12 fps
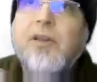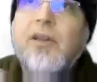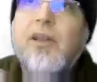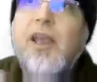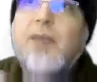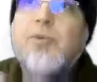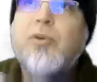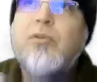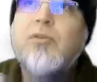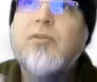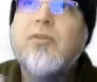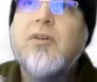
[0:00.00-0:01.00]
April
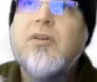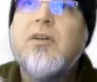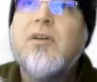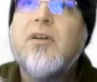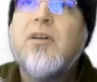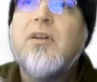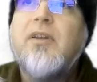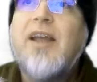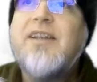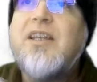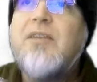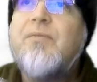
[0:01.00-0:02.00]

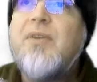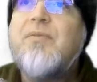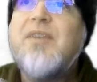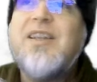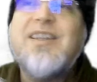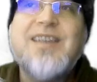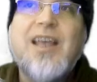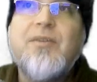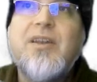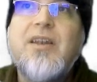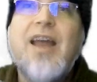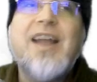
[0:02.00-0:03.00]
nineteen
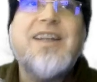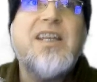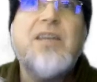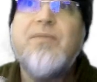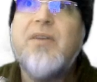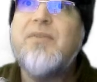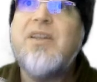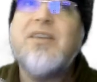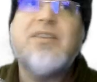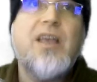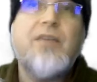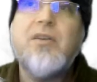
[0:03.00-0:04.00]
fifty-seven, nineteen
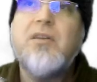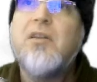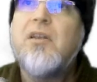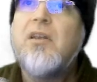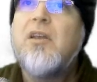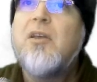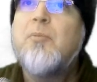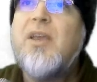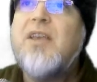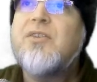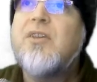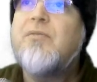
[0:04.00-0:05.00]
fifty-seven,
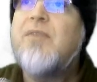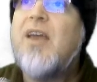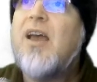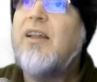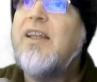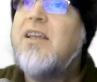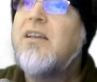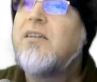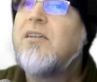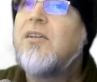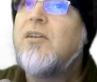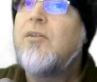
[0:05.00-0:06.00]
Peace in the Valley,
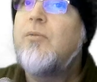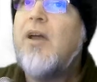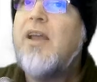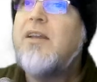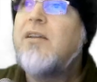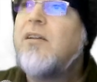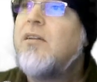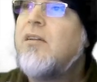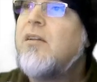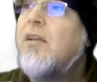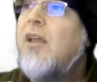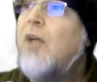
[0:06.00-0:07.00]
right?
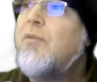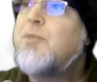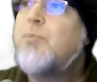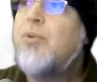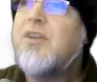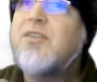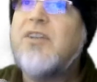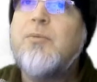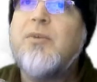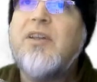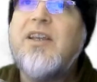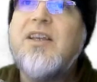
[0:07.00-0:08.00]
Elvis Presley
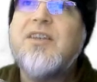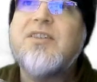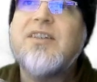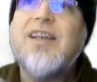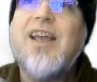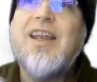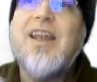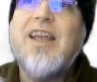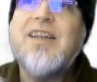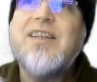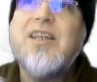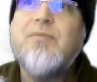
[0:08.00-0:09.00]
released in
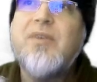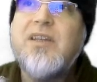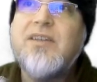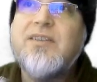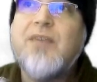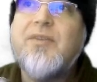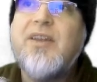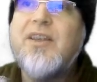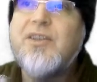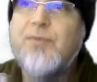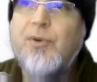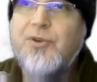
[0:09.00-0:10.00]
nineteen fifty-seven
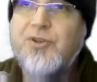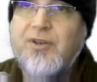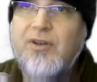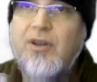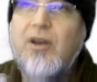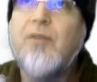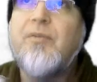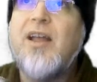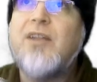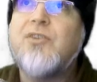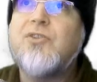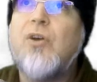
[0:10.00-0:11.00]
his version of
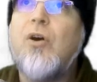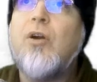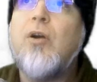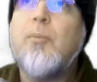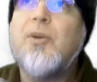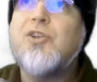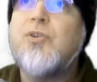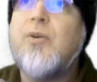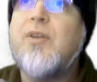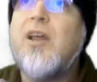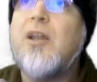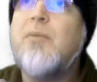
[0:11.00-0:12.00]
that song. I'm going to show
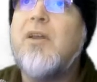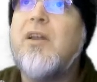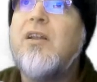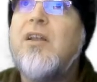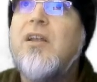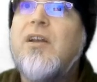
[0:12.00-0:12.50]
you that in a minute.